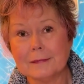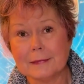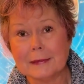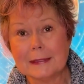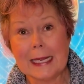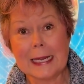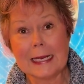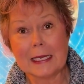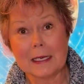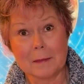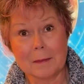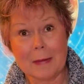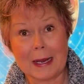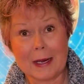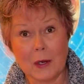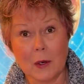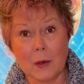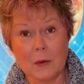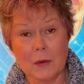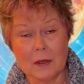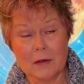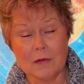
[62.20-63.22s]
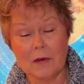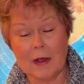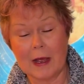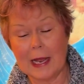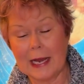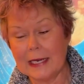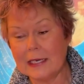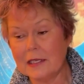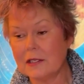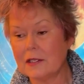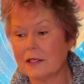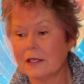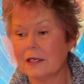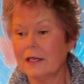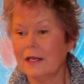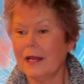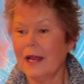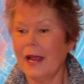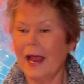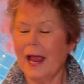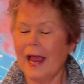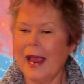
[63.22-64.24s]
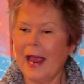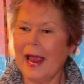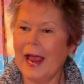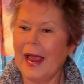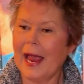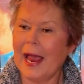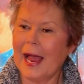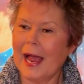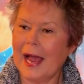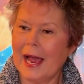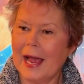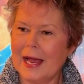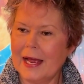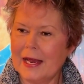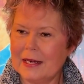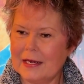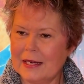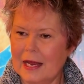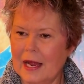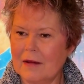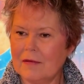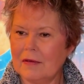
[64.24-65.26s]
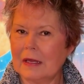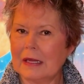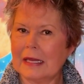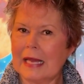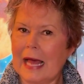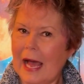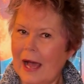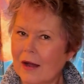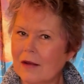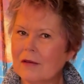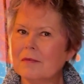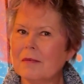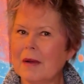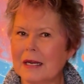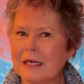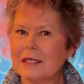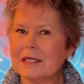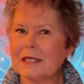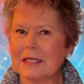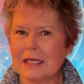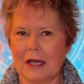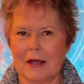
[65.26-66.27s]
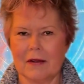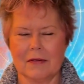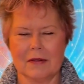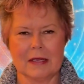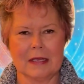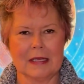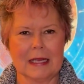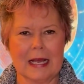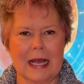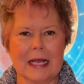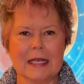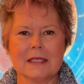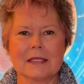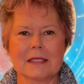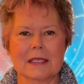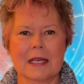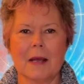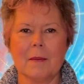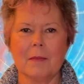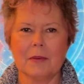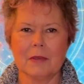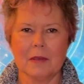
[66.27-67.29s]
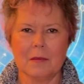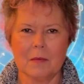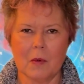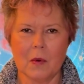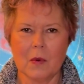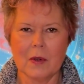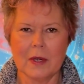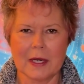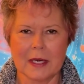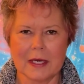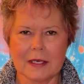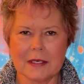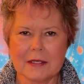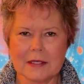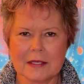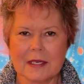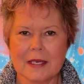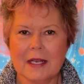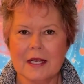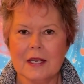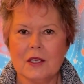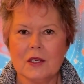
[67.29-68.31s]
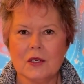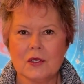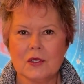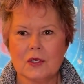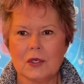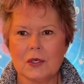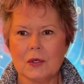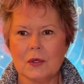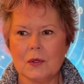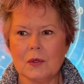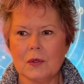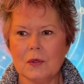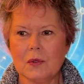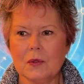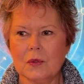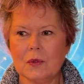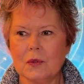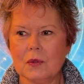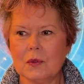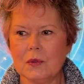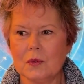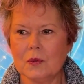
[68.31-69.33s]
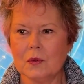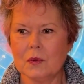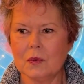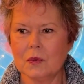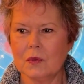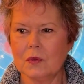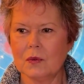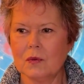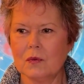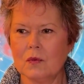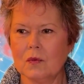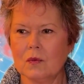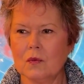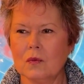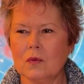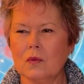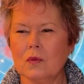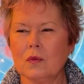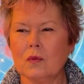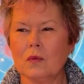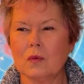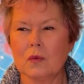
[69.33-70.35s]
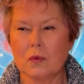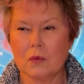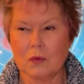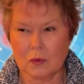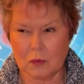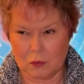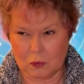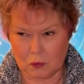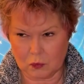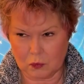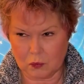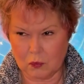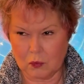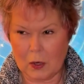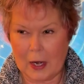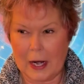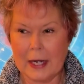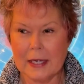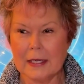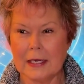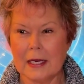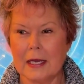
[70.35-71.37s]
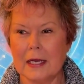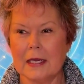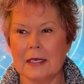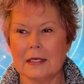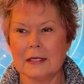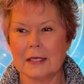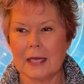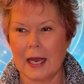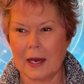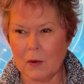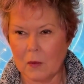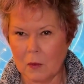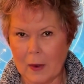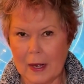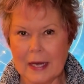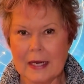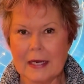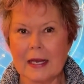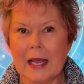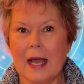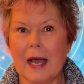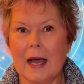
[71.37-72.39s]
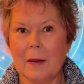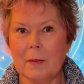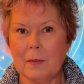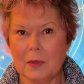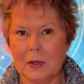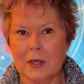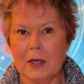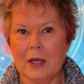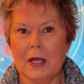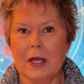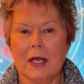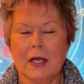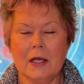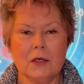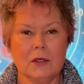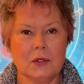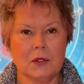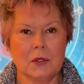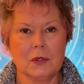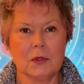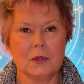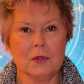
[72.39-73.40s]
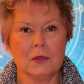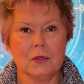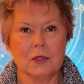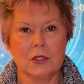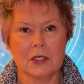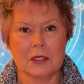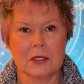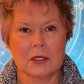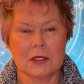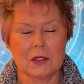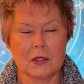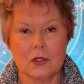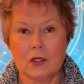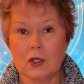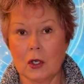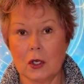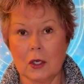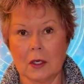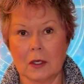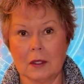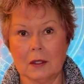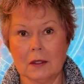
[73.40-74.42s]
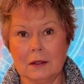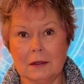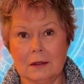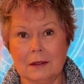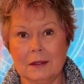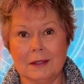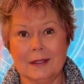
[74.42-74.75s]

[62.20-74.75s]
taken my own advice, and I've allowed myself the last couple of mornings to, right as I wake up, to just journal,